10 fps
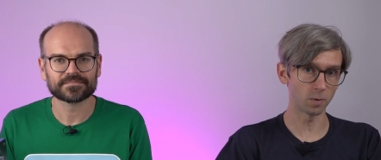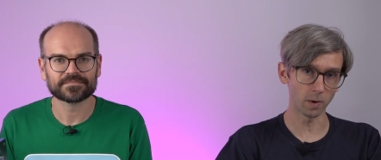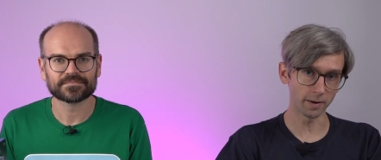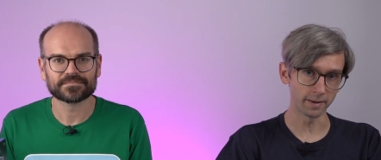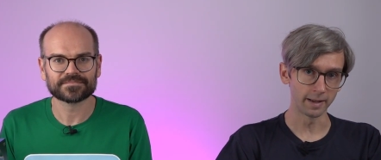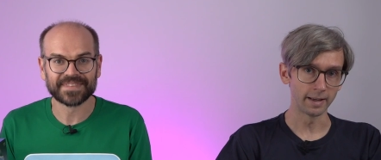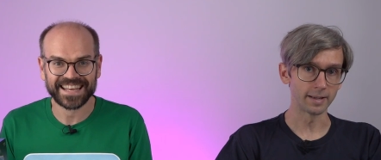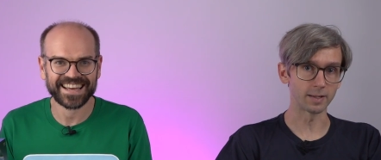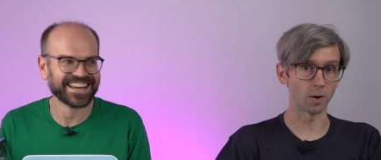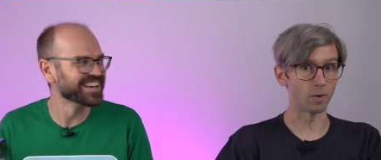Speaker 1: one.
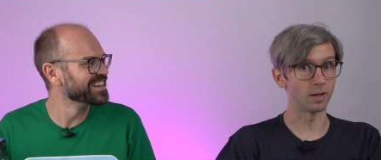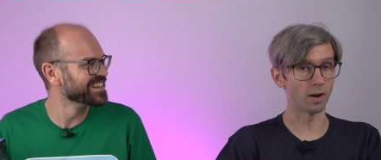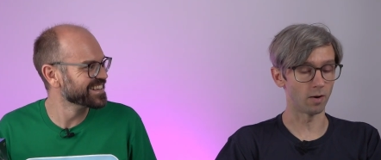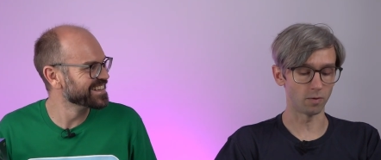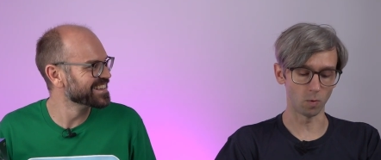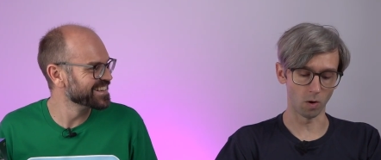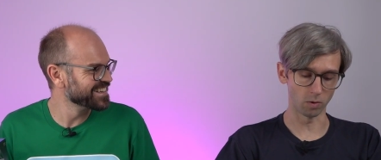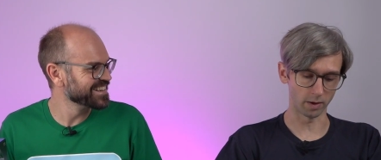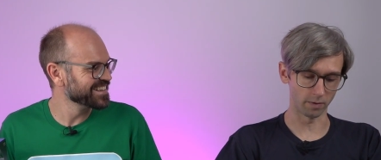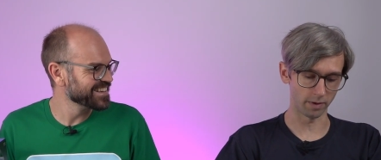So, you know, if you were
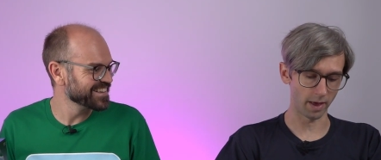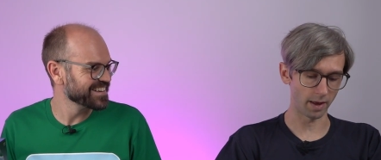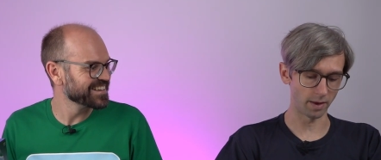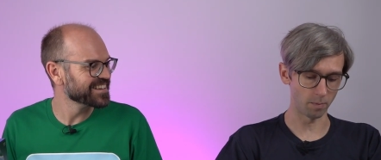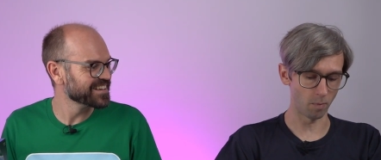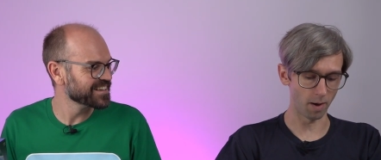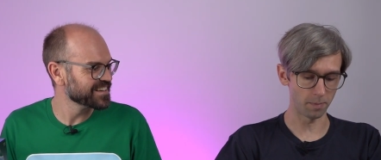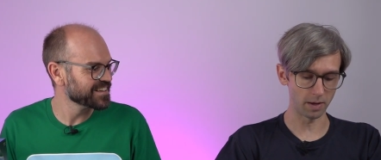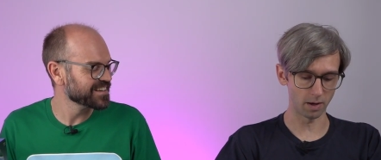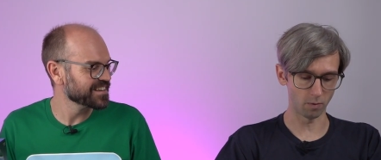looking for that, that might
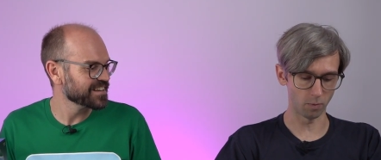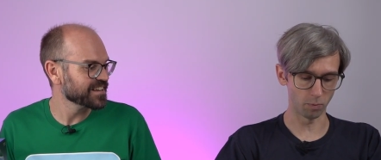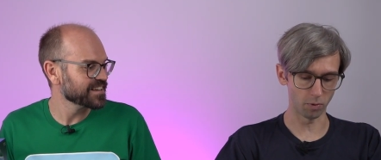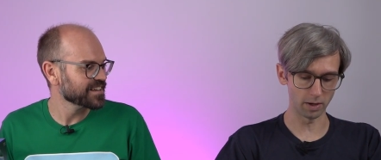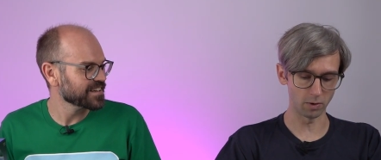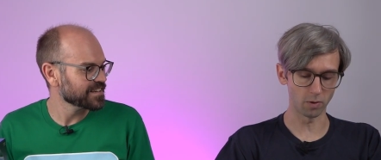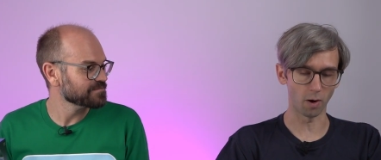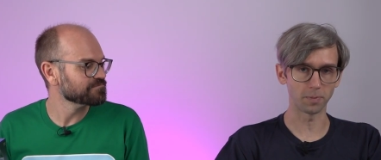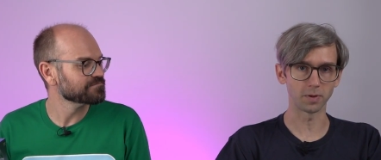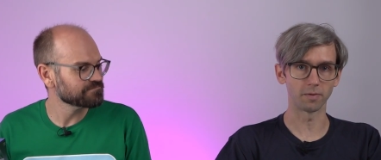be a pretty good
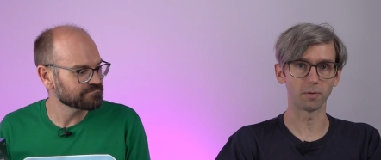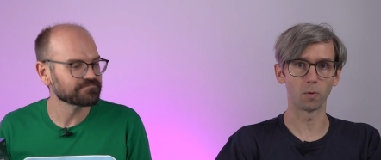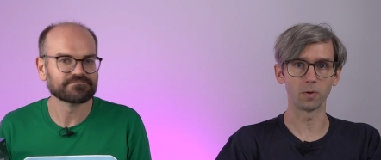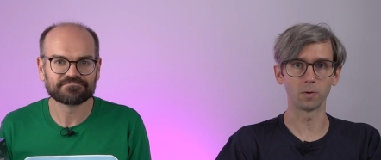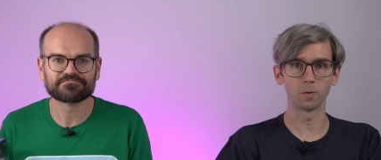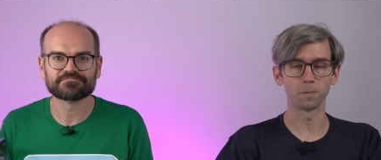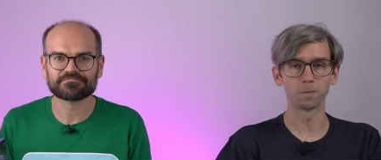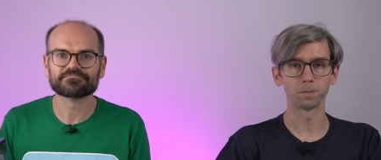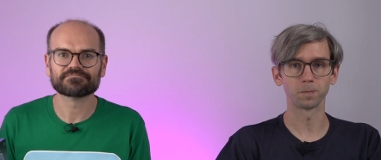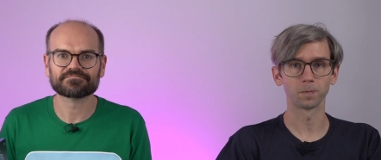option for you.
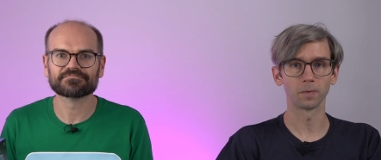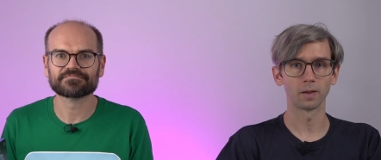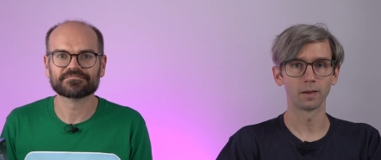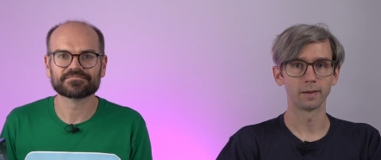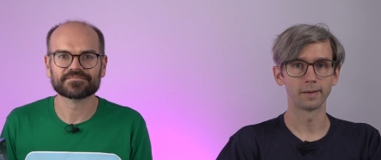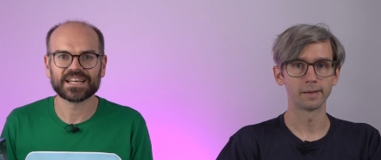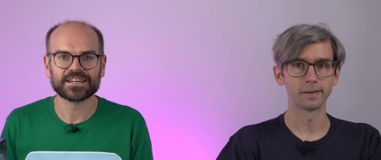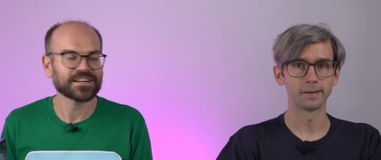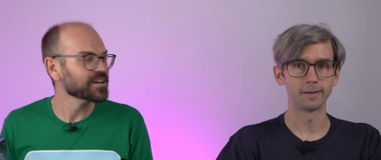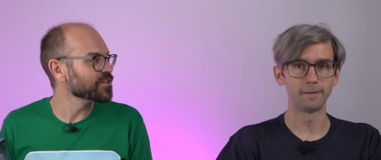
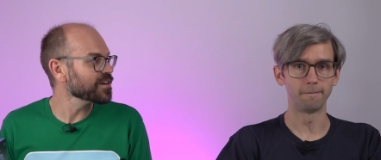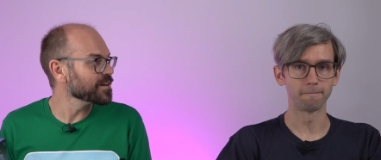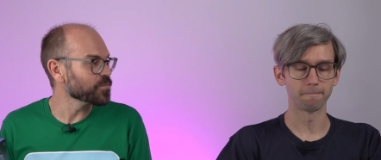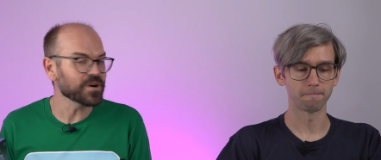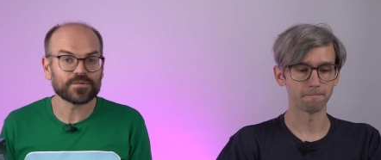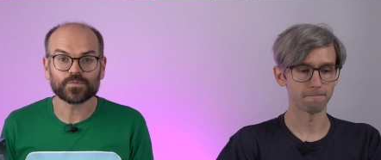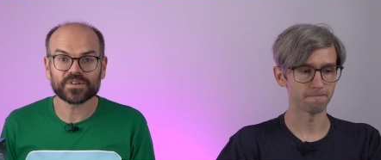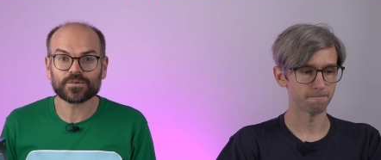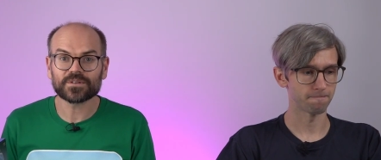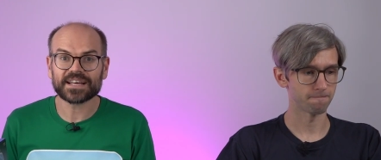
Speaker 2: All right. Well,
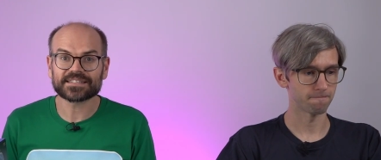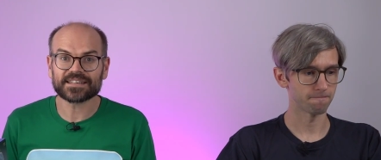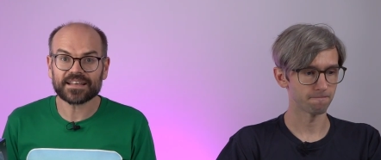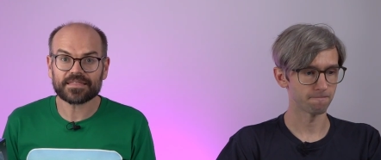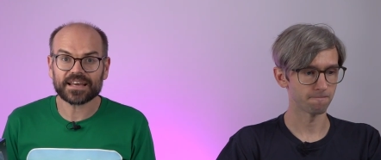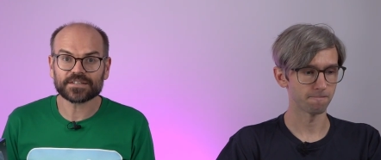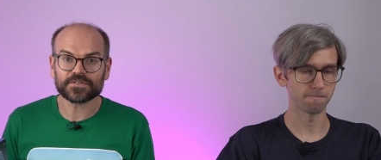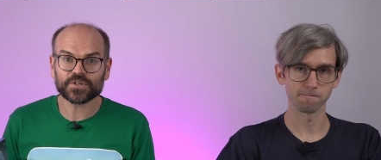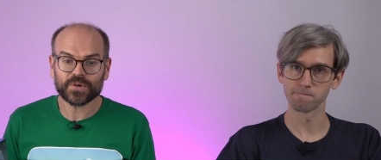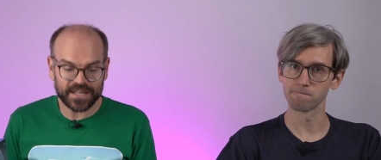with all that said, thanks for
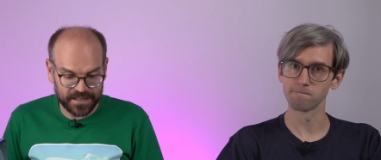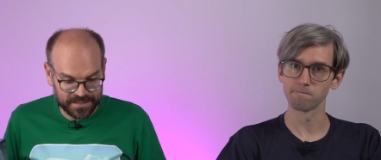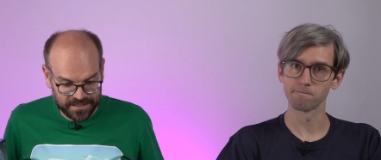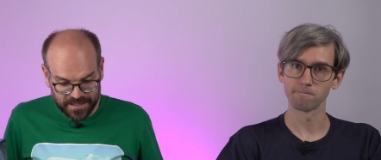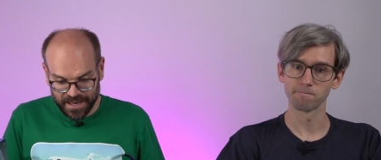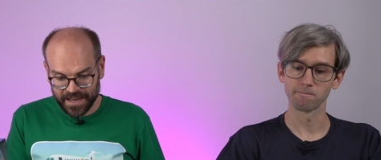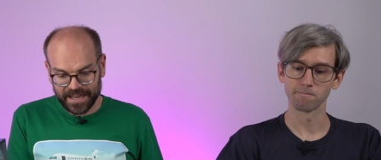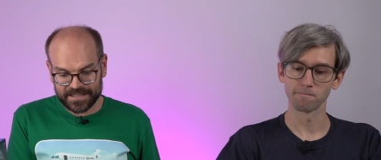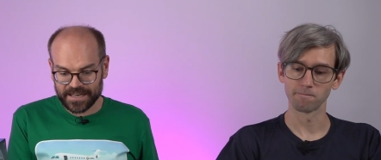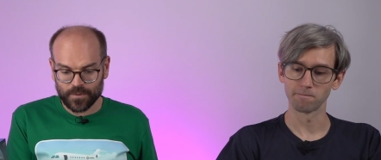joining us.
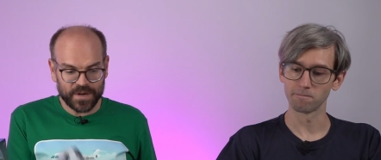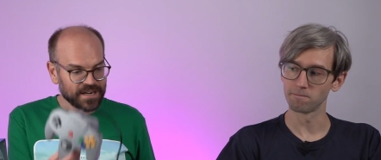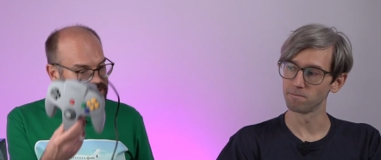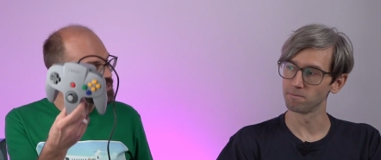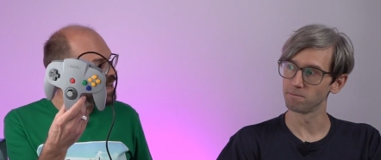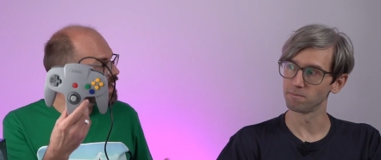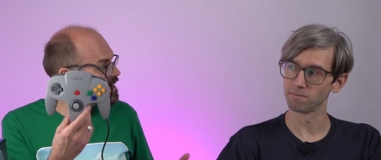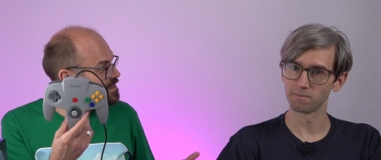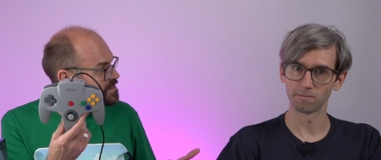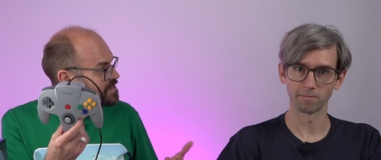Here's our winner
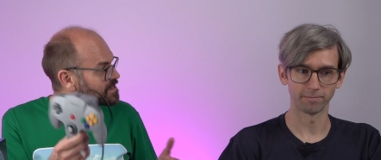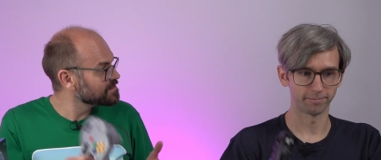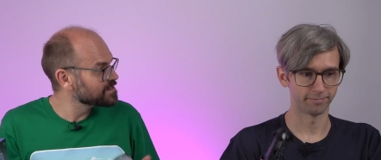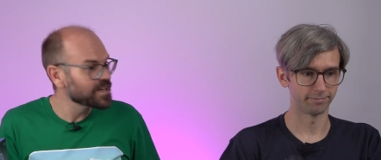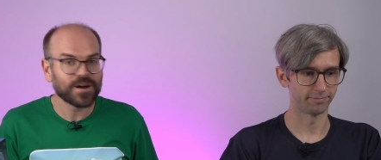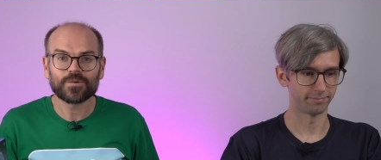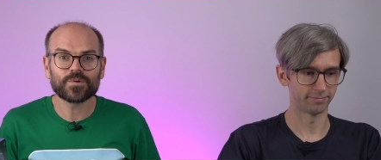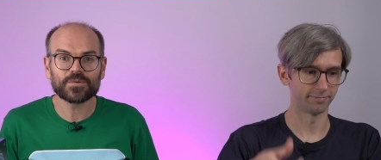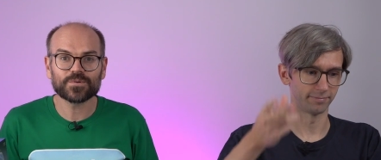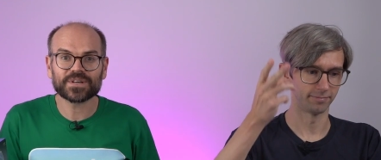and
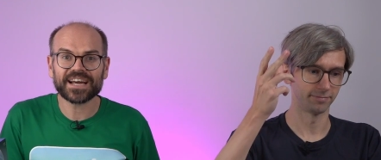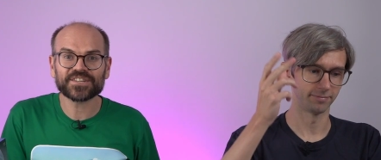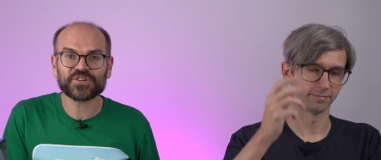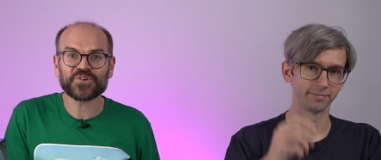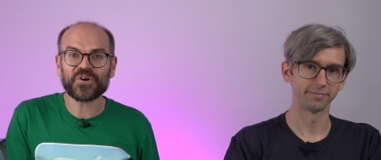we will catch you